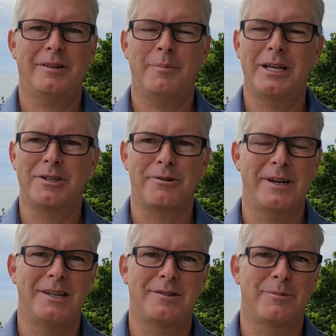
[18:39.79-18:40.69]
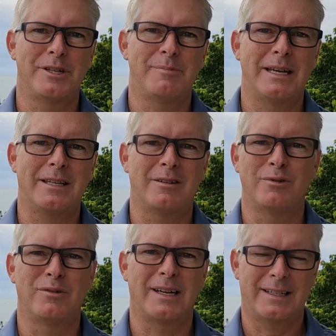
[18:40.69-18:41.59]
The biggest regrets are when you make these
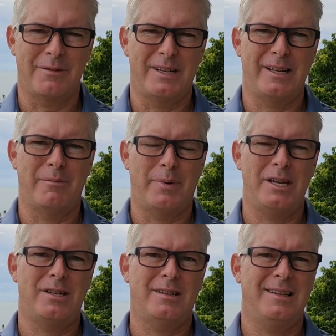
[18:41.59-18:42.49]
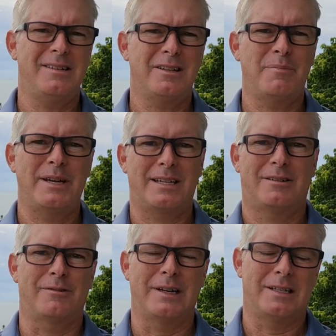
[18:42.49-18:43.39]
moves like that, when you get impatient. These are the
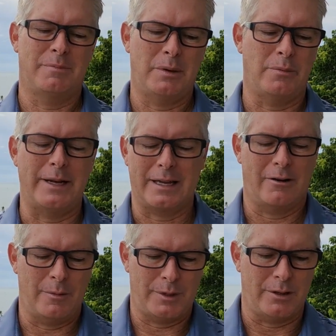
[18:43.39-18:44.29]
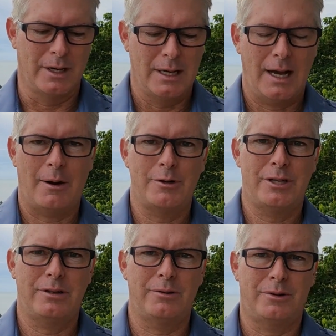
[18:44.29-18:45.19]
biggest regrets that people make in crypto. I
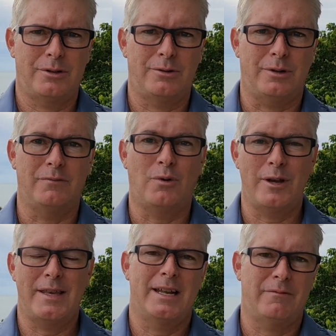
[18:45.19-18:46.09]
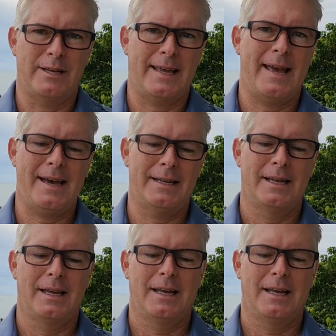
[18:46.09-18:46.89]
want you to avoid that if you can.